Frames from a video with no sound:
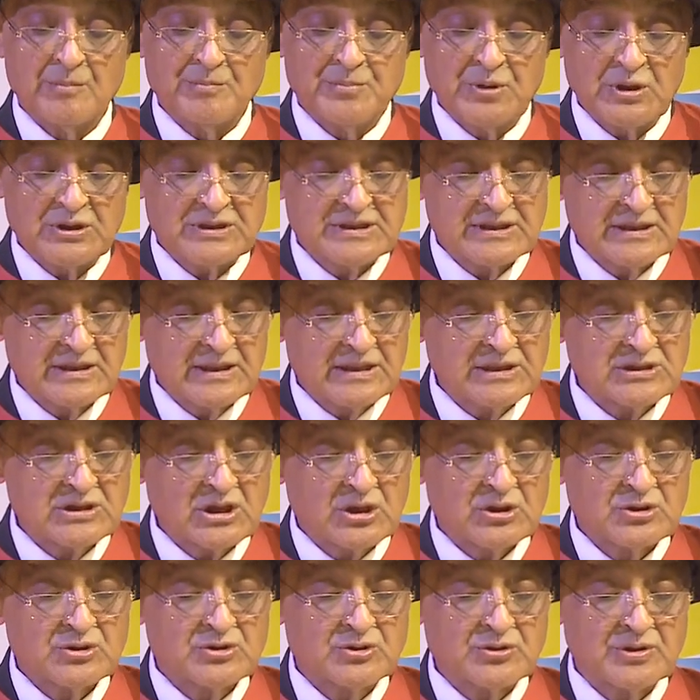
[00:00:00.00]

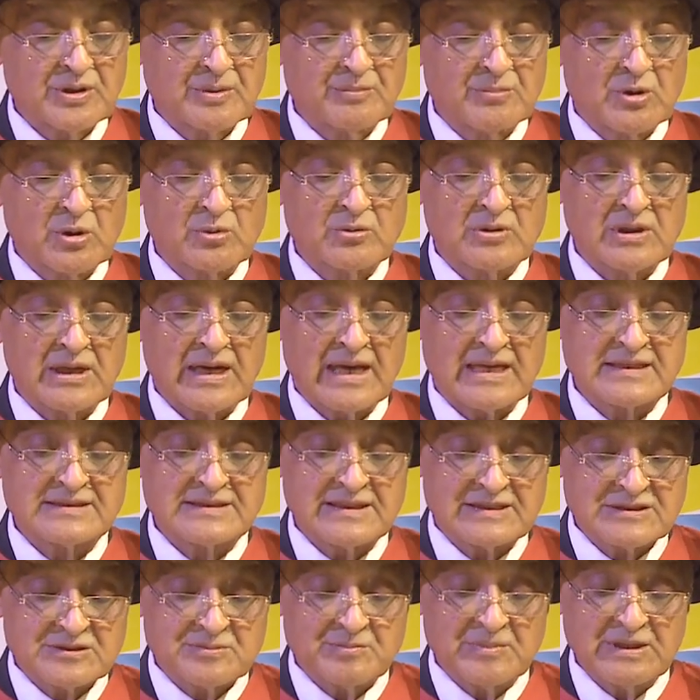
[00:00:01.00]
pertinent to the moral
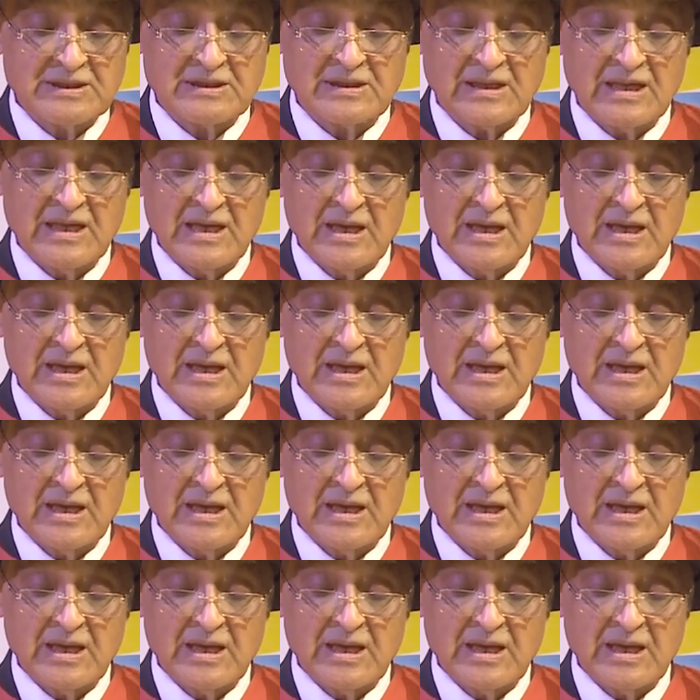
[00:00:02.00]
assessment